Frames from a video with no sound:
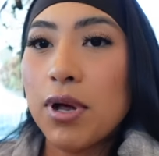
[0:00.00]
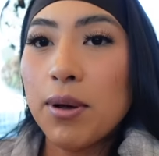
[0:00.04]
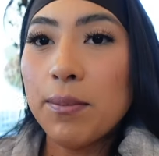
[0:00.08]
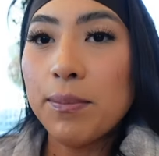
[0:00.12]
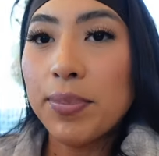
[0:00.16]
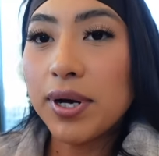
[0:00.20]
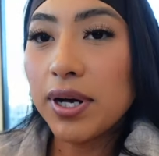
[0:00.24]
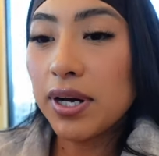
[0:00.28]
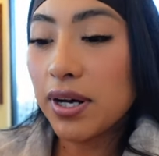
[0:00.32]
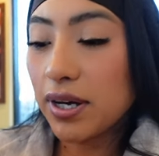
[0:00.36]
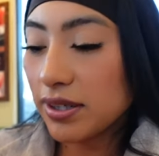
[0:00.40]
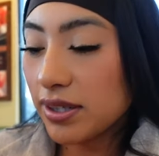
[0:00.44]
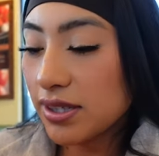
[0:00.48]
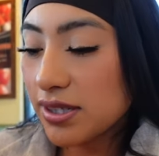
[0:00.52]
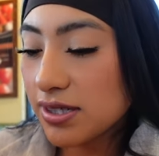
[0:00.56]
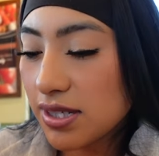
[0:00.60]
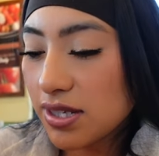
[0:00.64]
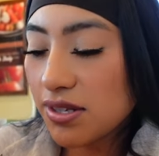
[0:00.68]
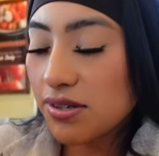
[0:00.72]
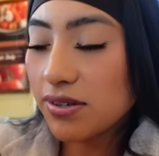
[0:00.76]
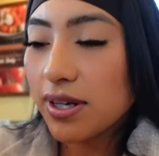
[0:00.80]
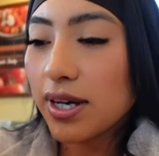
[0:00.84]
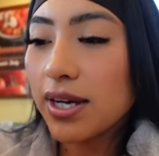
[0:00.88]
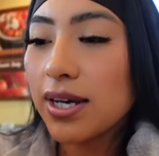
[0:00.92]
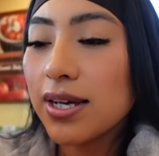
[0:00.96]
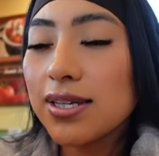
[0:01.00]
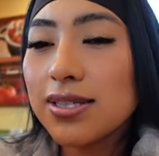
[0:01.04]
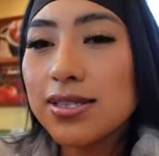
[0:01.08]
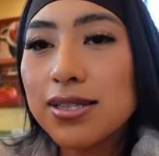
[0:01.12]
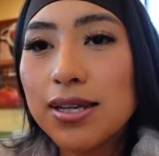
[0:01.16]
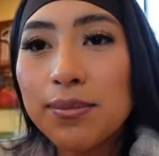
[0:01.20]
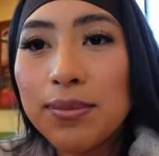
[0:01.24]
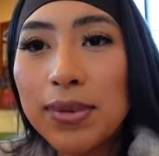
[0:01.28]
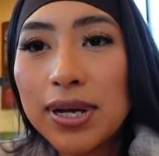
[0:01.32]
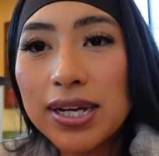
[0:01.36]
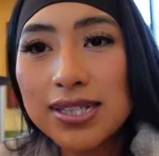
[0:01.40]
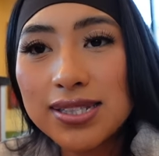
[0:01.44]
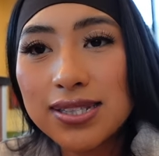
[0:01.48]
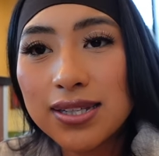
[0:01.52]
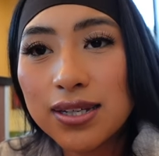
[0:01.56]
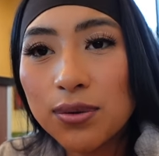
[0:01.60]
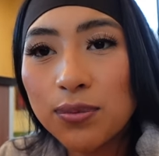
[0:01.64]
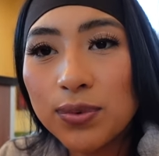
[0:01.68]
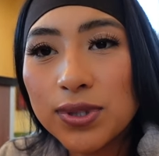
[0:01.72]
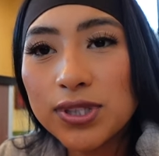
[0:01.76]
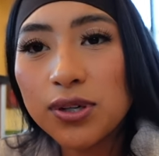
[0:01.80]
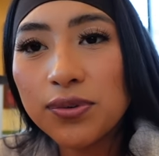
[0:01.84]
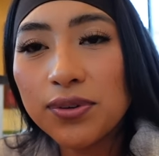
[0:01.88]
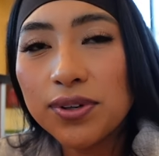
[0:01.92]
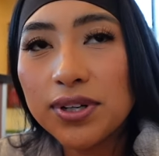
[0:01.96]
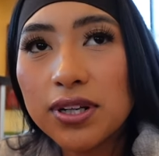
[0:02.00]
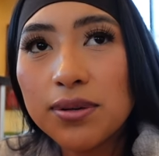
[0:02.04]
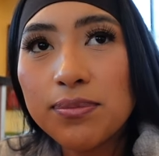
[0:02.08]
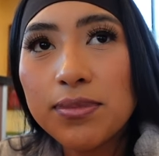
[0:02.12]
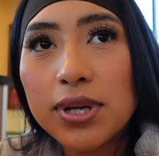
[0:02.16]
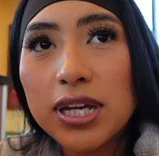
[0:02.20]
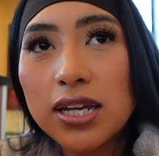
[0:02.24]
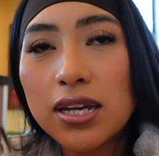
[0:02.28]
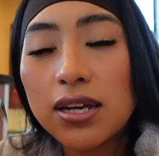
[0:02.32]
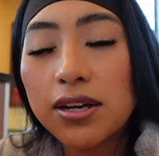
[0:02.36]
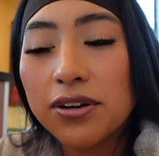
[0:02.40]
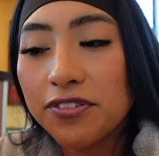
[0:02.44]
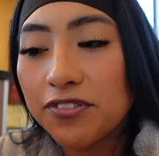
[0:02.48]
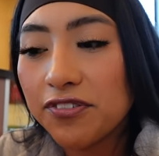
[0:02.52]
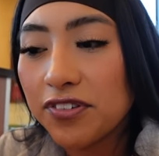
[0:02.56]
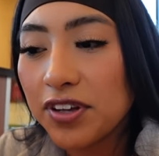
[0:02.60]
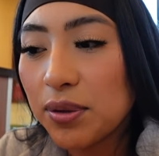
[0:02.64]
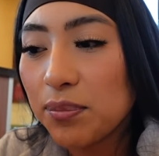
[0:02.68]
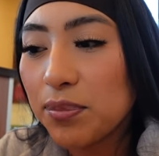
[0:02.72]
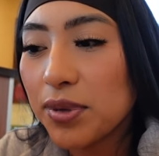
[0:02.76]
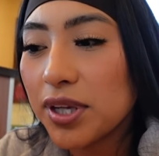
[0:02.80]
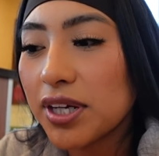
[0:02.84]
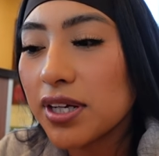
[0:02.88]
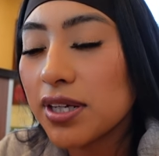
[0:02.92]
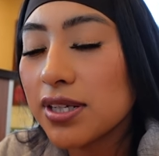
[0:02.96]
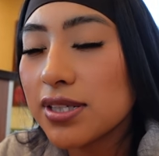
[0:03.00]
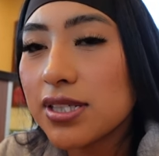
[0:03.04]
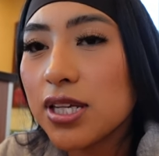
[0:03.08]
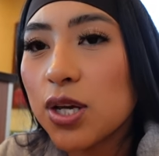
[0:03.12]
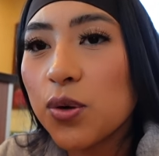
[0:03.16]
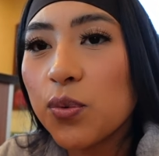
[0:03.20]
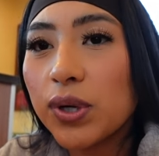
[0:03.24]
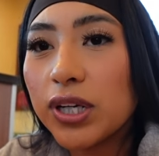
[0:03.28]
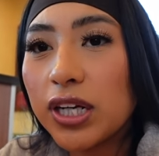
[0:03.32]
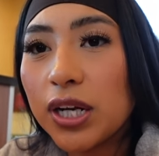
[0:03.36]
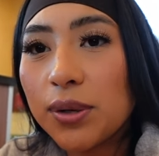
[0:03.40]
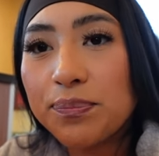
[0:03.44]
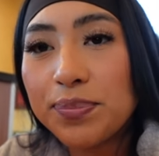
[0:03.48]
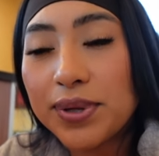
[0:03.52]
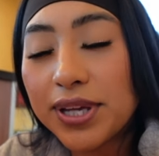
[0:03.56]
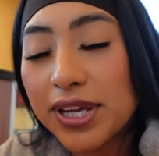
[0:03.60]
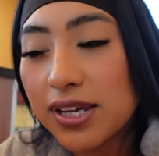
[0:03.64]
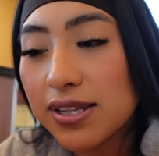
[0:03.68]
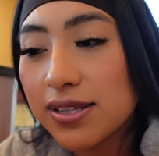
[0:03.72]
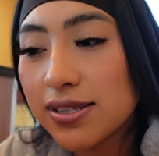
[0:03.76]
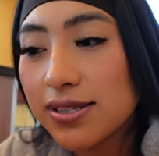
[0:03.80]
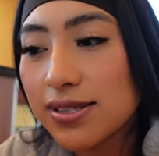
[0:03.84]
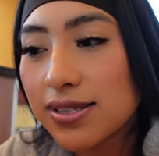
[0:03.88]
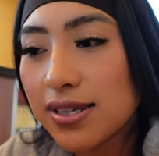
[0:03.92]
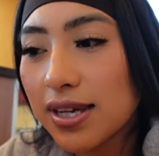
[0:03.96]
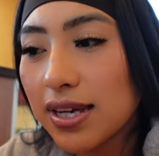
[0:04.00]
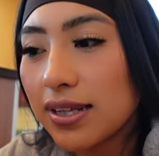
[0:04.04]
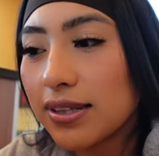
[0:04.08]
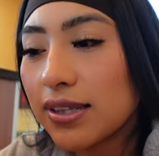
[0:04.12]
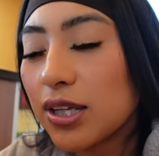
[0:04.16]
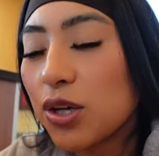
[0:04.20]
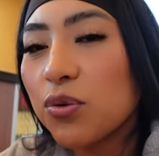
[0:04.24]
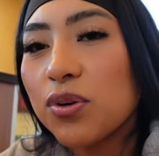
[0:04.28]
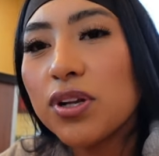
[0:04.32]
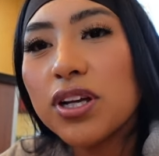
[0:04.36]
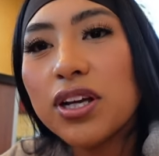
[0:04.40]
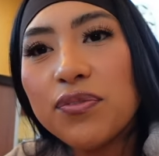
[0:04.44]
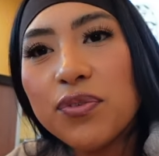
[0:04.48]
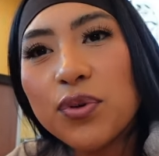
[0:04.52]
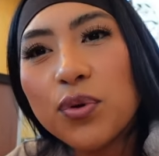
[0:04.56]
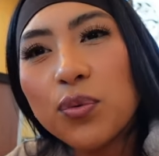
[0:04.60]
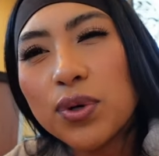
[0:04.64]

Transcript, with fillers: But honestly, you guys, my son was already making a fit because he wanted beans, and they only give you